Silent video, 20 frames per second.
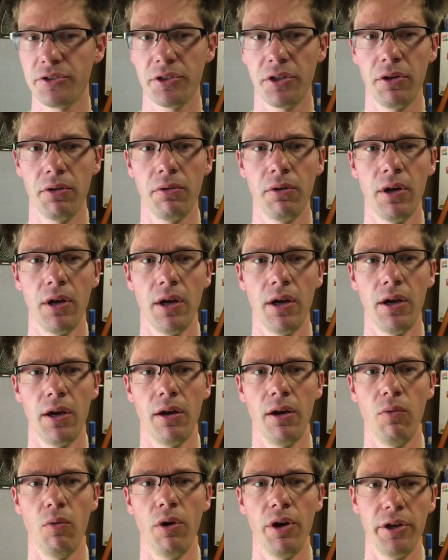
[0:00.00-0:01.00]
So
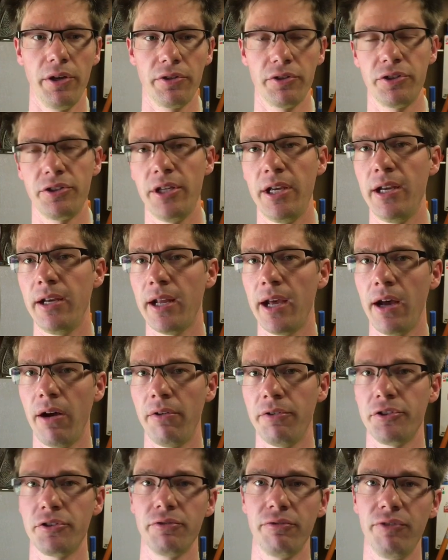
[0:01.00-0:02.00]
what you're seeing
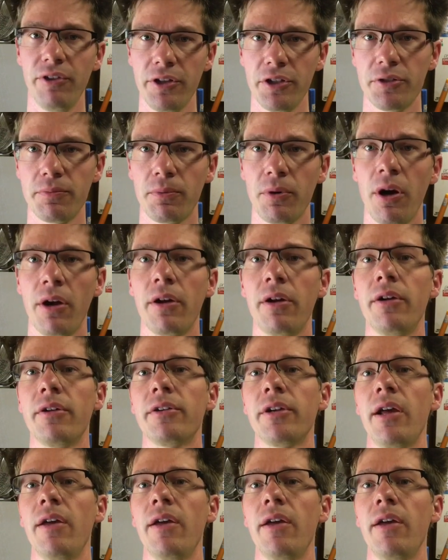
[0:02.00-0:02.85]
now is the finished product,